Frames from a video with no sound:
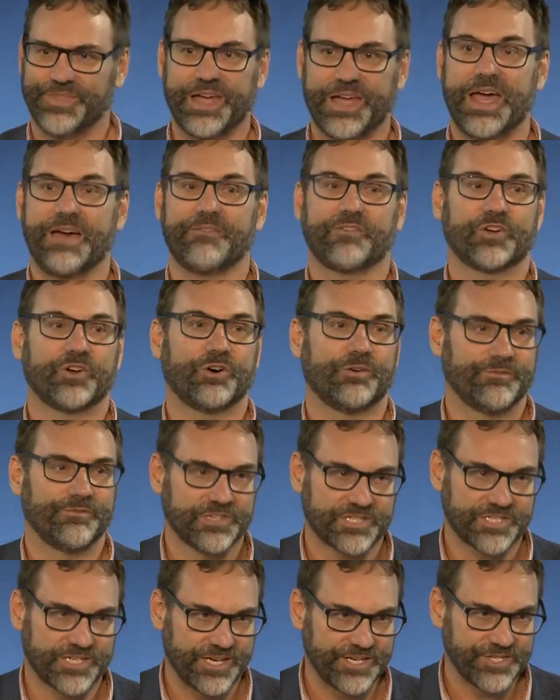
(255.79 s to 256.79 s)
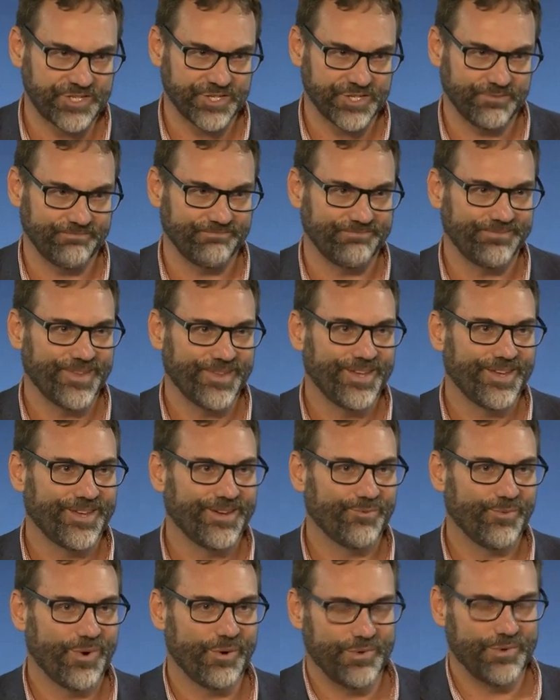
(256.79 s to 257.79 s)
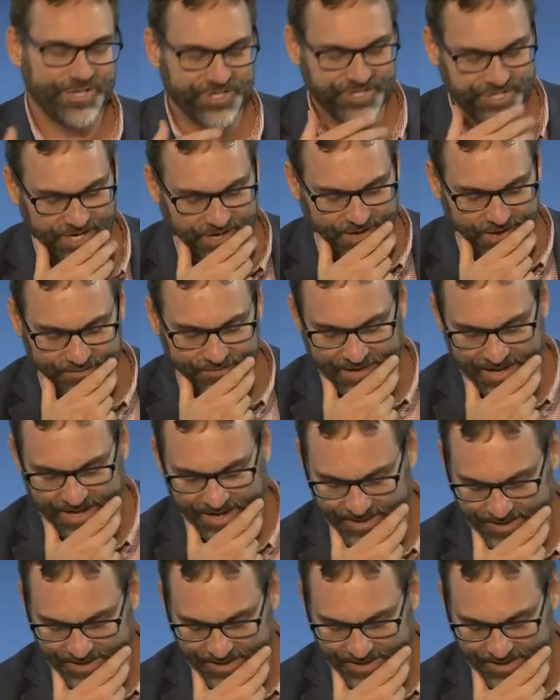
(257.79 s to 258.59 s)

They have a conversation where we check over